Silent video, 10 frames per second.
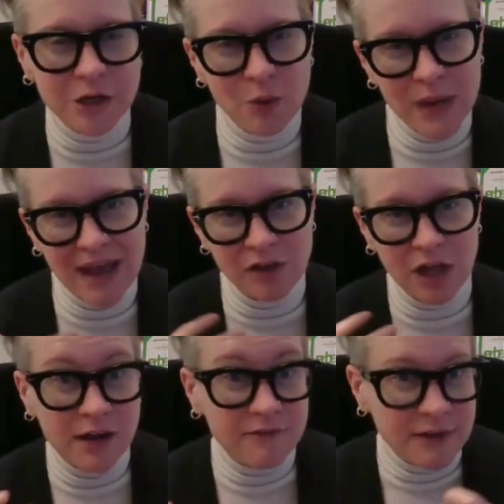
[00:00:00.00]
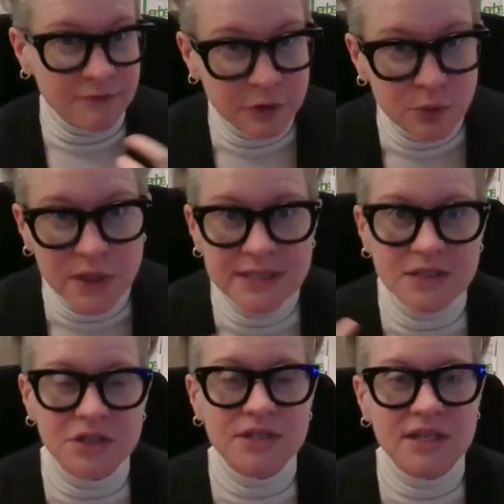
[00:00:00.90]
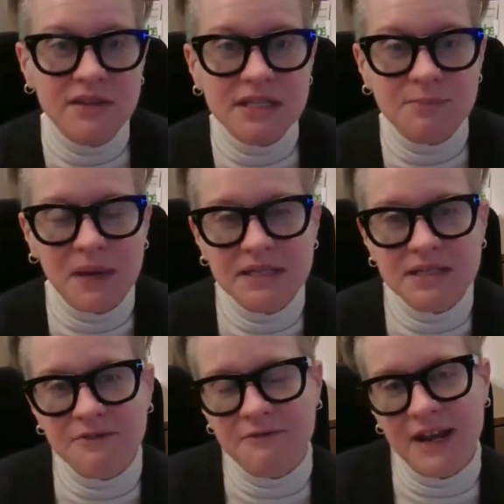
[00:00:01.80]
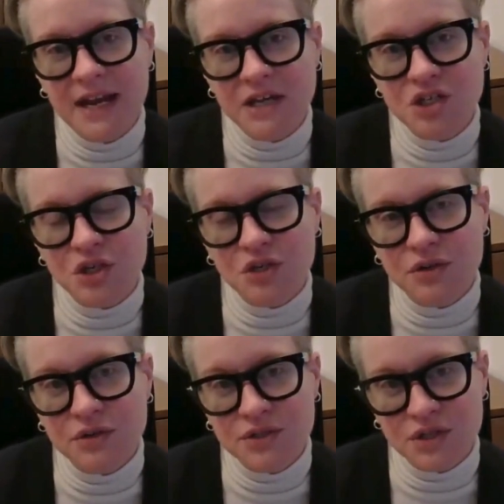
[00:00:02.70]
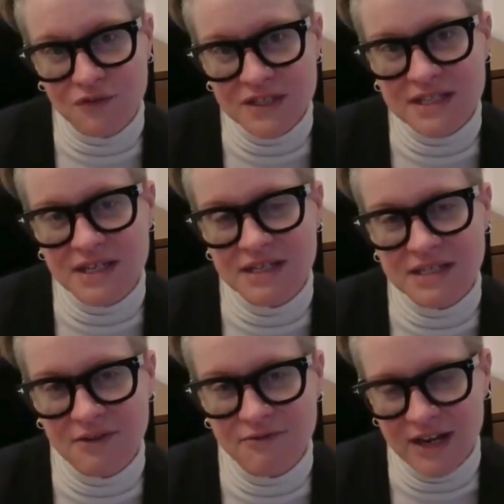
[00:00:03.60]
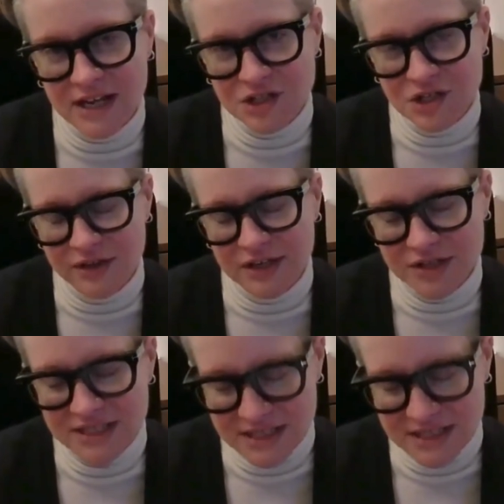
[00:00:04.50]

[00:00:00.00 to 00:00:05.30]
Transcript: we have a lot of influencers in the space of financial services and financial